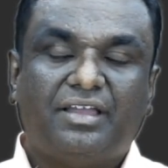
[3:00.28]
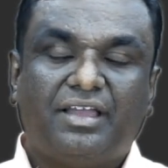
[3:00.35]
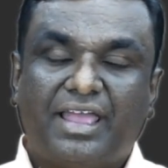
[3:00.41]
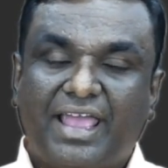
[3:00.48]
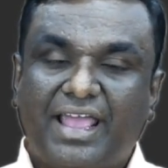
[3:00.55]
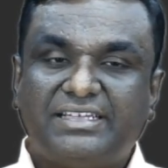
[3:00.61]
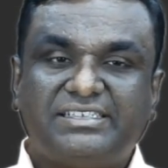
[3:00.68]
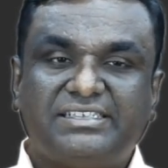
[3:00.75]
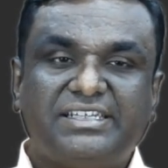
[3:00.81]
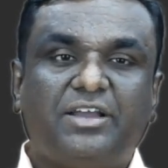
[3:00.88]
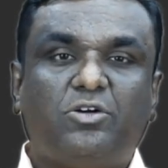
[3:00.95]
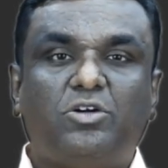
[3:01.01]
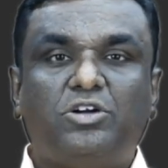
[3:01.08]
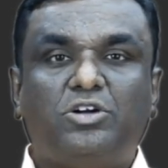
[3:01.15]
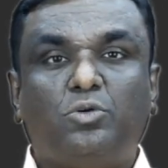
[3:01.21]
x
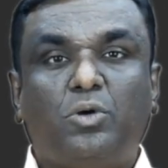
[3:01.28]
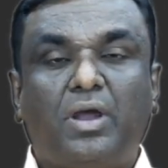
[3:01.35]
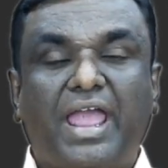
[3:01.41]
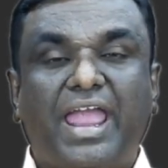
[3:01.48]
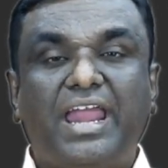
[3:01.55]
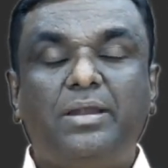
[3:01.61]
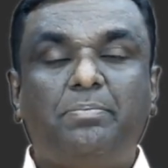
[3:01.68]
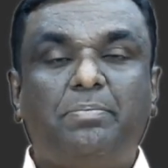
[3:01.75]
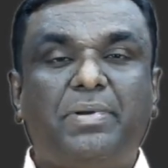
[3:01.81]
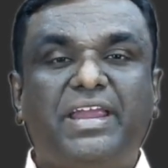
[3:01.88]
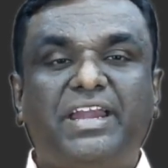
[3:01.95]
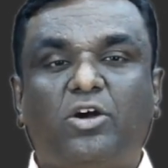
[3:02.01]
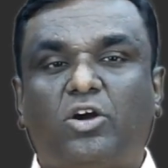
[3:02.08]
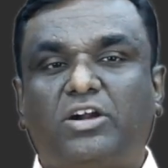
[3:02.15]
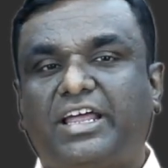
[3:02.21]
equal to
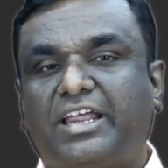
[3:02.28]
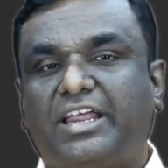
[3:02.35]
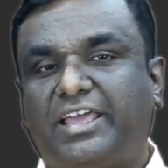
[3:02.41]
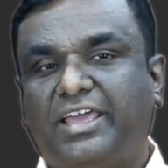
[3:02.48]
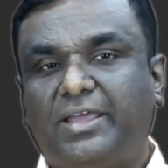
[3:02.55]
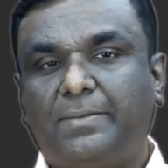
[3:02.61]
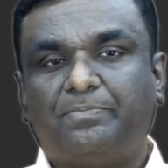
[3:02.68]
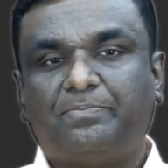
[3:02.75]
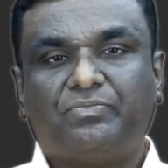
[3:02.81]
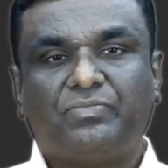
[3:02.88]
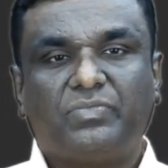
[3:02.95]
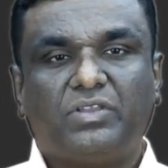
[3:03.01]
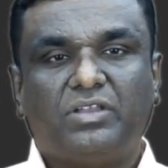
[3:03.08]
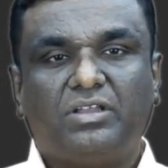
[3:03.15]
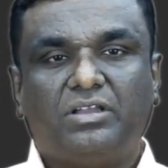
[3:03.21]
np.array,
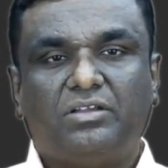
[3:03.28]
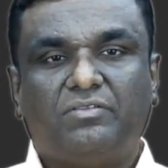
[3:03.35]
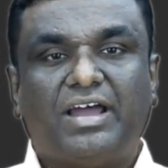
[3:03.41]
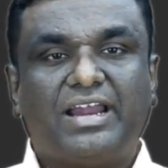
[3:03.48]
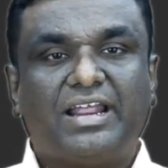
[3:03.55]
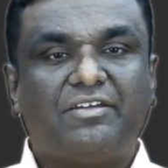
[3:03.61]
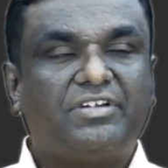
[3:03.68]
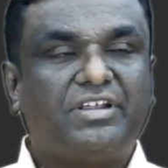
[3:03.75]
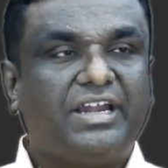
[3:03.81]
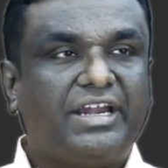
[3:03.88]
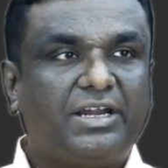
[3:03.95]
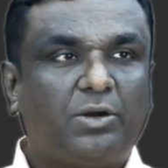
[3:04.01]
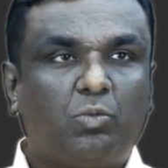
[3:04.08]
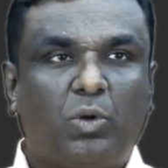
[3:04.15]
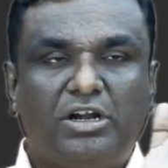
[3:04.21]
where I have
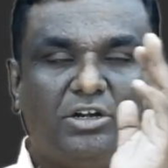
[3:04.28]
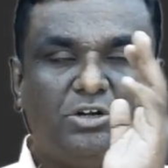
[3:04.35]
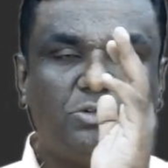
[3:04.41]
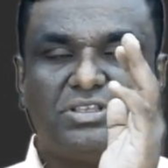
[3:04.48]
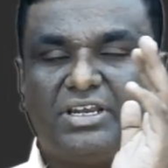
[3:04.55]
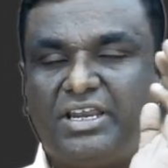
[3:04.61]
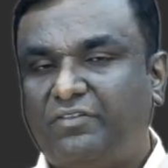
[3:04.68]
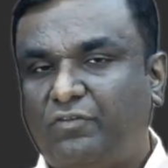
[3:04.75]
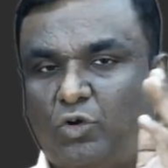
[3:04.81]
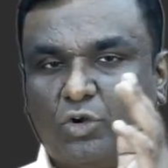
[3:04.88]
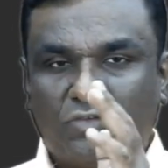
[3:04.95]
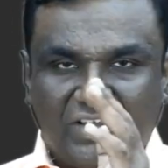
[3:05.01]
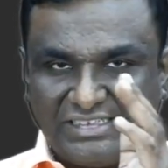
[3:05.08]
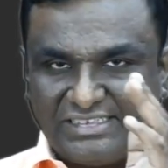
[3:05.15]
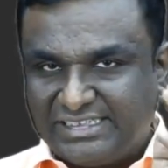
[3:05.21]
created 1, 2, 3, 4,
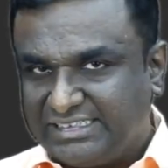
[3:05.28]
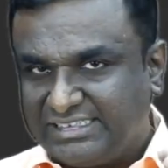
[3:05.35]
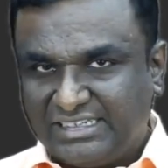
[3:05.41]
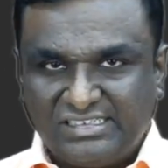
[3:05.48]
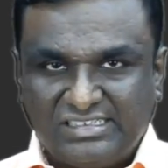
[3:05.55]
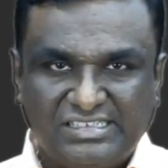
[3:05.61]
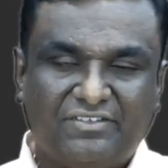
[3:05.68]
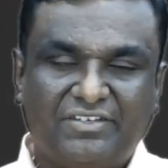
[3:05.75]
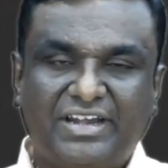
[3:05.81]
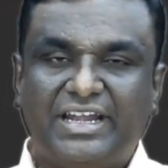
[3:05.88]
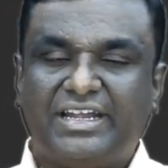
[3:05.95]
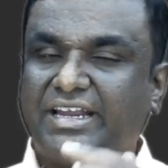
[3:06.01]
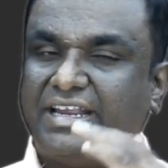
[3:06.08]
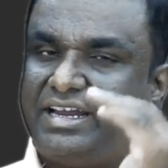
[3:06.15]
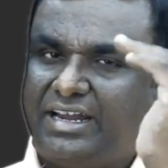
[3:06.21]
5, 6 and 7,
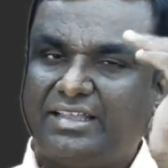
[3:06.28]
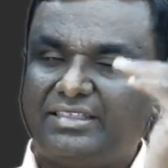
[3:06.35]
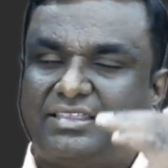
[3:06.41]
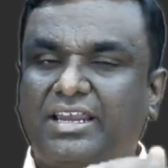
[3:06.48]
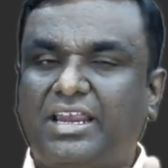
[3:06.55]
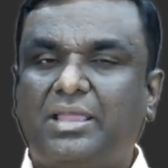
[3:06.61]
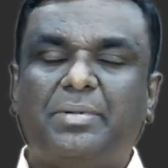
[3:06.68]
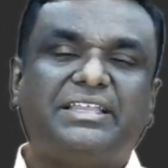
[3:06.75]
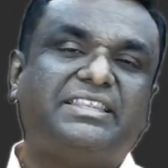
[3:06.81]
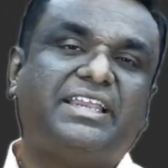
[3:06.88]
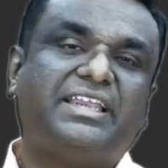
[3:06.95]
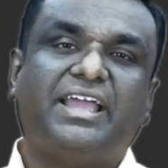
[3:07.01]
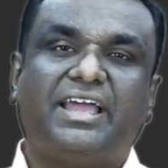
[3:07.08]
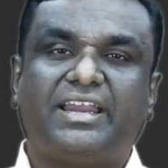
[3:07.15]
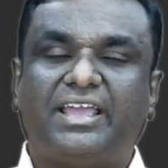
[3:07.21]
8, 9, 3 by
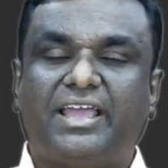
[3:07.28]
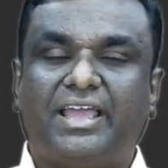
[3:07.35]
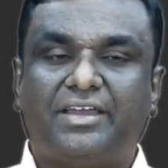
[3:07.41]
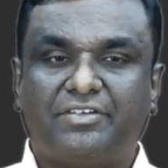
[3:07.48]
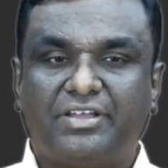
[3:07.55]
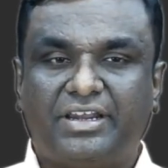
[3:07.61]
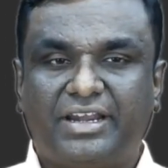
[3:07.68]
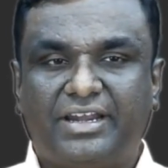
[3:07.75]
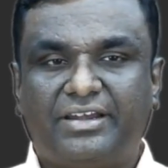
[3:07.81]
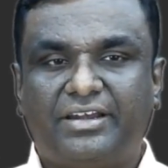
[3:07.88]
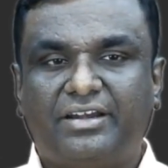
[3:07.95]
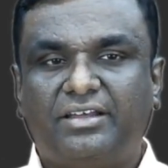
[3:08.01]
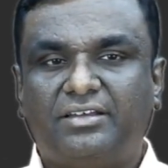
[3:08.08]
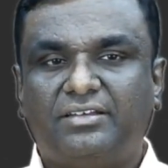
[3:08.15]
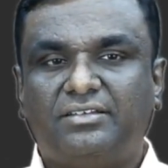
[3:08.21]
3 array I have
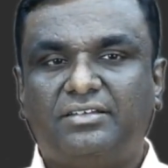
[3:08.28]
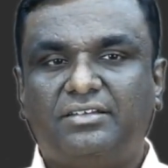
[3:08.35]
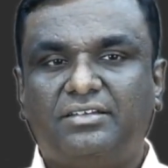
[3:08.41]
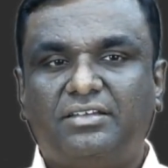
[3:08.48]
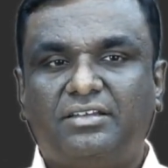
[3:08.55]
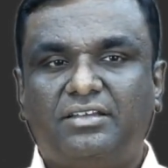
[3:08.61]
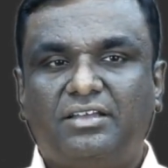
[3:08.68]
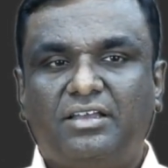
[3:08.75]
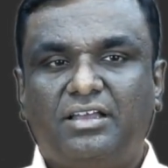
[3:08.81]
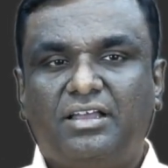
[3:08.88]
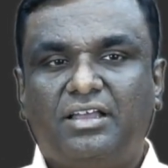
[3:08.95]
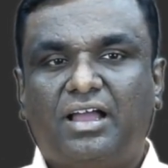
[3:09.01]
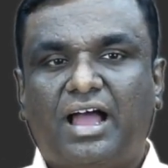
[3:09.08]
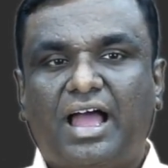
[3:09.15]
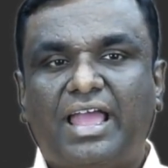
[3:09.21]
created.
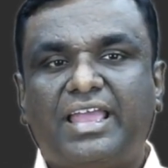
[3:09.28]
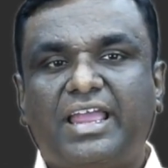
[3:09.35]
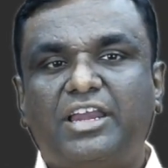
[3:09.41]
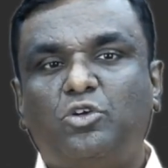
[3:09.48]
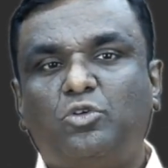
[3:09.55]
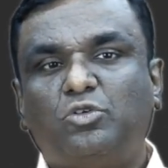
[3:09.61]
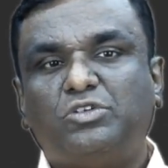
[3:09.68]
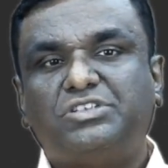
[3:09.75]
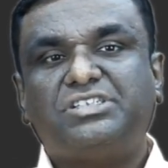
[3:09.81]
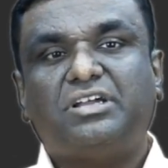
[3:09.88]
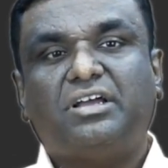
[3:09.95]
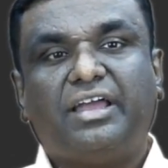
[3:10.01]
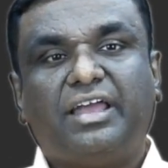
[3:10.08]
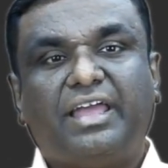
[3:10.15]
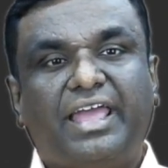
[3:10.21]
I can use
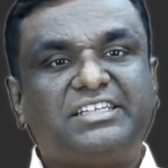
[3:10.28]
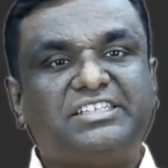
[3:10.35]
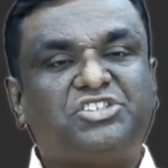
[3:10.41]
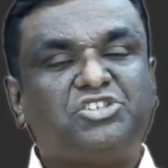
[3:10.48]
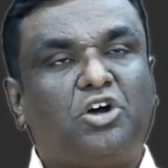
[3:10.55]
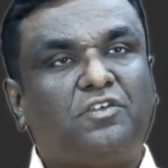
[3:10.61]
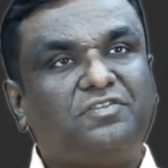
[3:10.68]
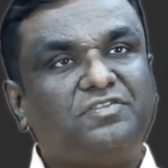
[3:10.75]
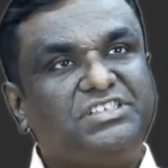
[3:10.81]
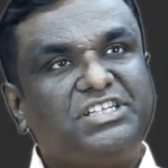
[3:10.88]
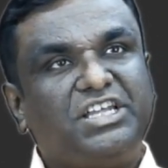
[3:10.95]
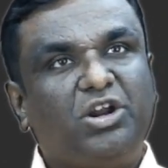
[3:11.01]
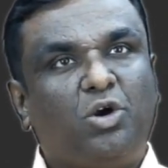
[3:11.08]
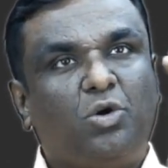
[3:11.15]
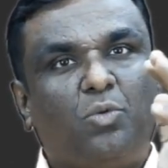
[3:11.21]
x of
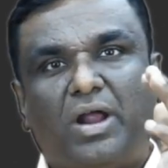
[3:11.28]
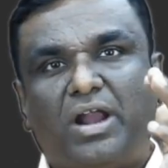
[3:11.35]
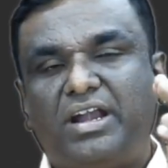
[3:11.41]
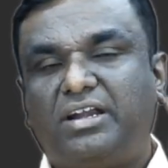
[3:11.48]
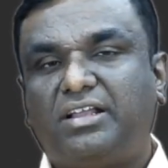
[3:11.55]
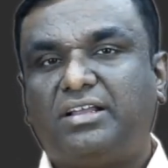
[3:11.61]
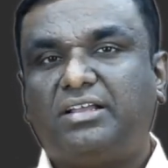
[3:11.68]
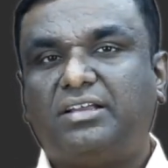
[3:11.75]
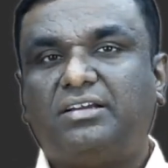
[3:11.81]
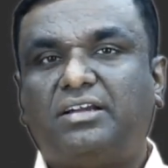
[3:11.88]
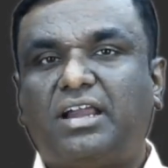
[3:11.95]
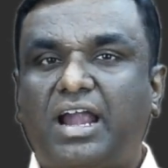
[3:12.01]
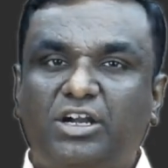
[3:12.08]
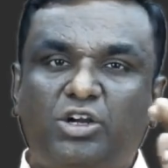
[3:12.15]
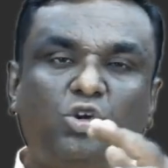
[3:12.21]
0, 1
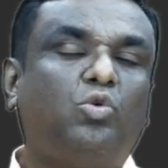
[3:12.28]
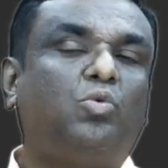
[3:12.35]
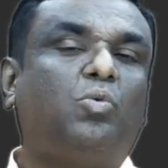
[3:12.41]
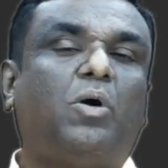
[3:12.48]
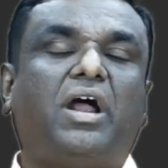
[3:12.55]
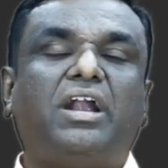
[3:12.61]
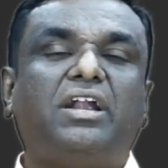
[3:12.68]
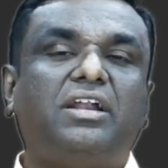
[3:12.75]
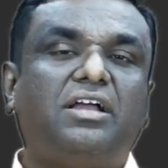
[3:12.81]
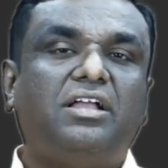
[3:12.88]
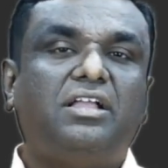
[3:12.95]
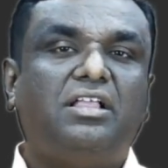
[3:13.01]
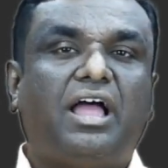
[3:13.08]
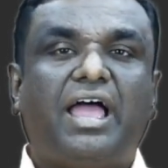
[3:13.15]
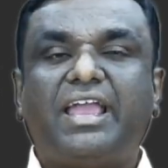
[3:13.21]
and 2, 1.
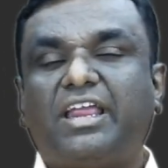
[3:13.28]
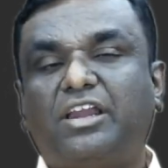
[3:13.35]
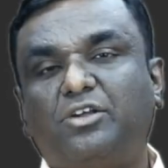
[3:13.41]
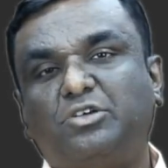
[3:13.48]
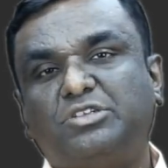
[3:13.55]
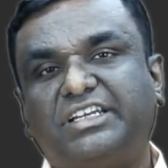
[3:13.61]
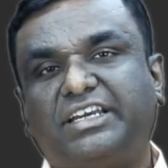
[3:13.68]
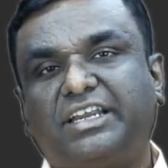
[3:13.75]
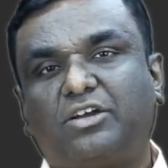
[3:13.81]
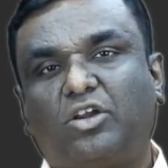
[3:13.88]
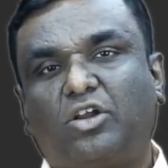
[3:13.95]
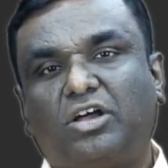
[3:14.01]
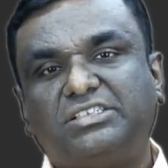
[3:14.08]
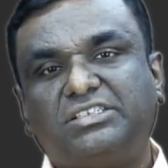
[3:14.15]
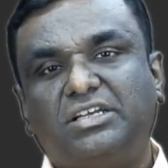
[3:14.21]
I can use it
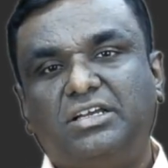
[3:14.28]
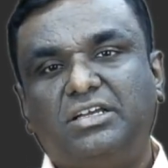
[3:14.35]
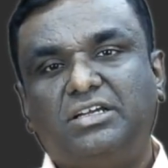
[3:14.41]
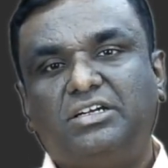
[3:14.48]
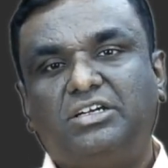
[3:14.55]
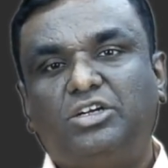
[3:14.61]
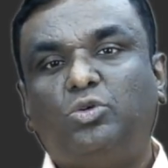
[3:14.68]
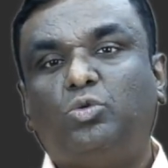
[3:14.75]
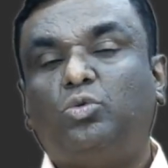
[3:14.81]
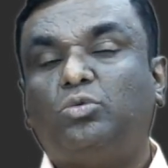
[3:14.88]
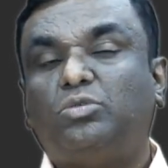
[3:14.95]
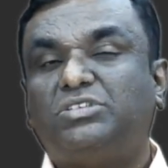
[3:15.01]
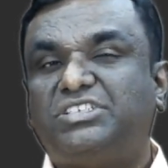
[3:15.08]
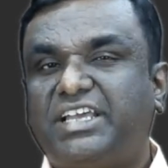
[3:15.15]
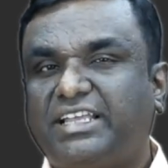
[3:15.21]
across to
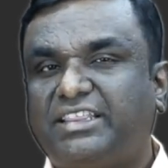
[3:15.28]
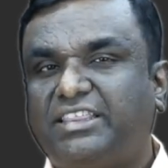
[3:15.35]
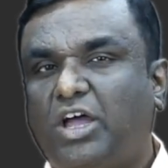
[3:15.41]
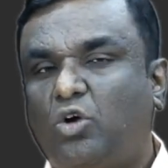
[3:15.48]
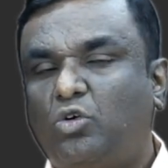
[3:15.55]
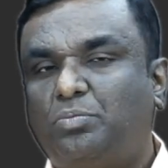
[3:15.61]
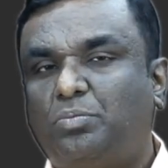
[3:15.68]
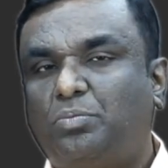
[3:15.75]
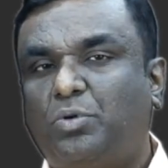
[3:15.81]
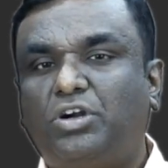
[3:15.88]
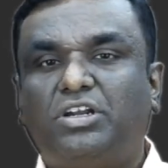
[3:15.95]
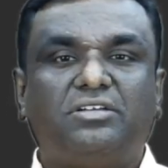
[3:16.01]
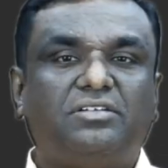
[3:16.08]
check the output